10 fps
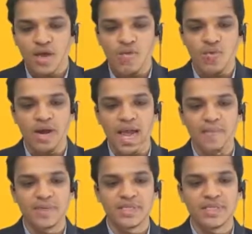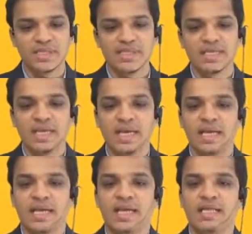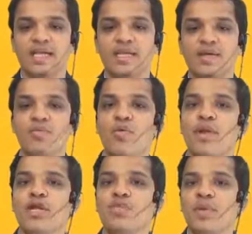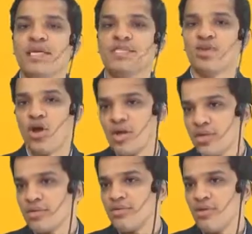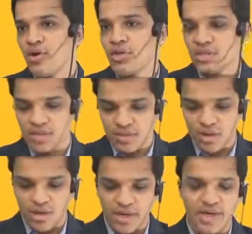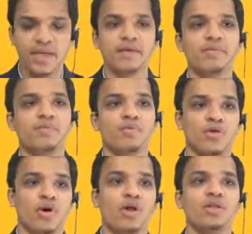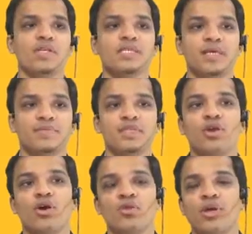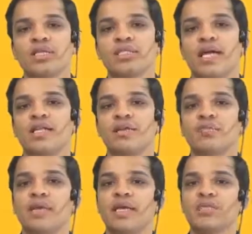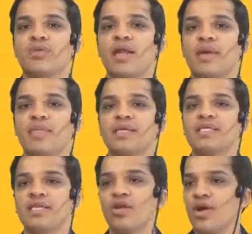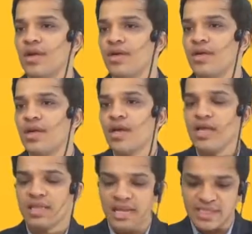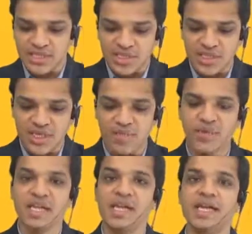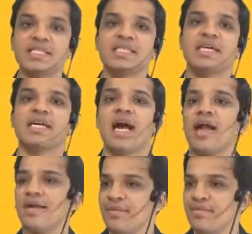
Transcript: what happens is that the moment you place an order on the ordering or on the reception, or you can say at the place where I am placing an order, that system creates a card.